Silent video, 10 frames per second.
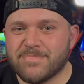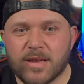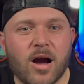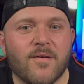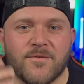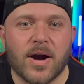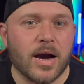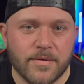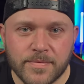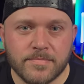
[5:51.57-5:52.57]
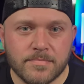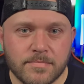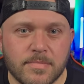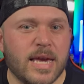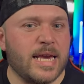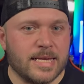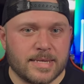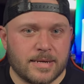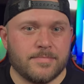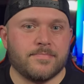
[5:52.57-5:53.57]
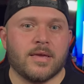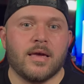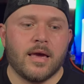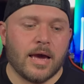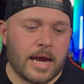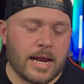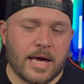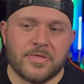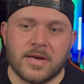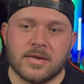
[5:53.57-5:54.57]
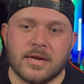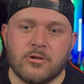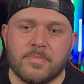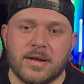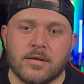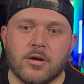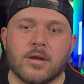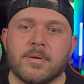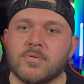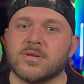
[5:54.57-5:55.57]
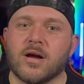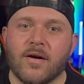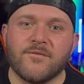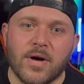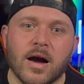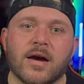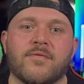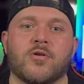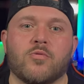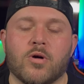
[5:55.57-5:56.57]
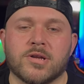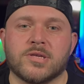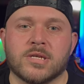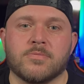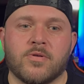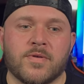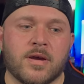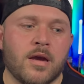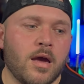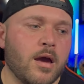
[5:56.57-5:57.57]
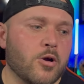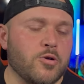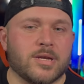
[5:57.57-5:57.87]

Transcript: top five. Easy. And I think it would be in a lot of people's top five who watch this movie. Of course,